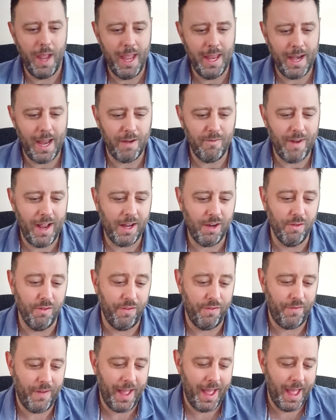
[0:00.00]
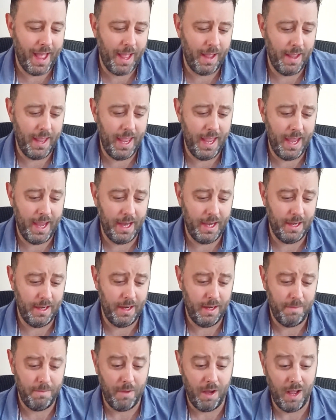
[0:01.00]
in a record fair in
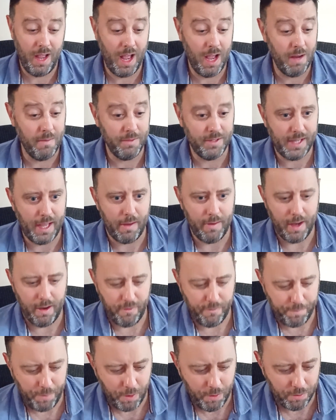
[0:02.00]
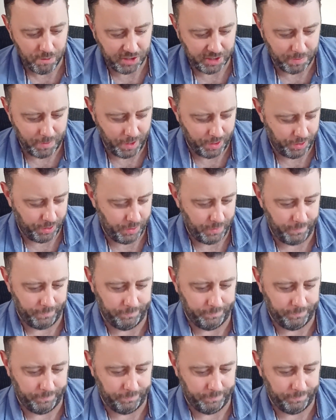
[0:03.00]
my hometown here of Portsmouth.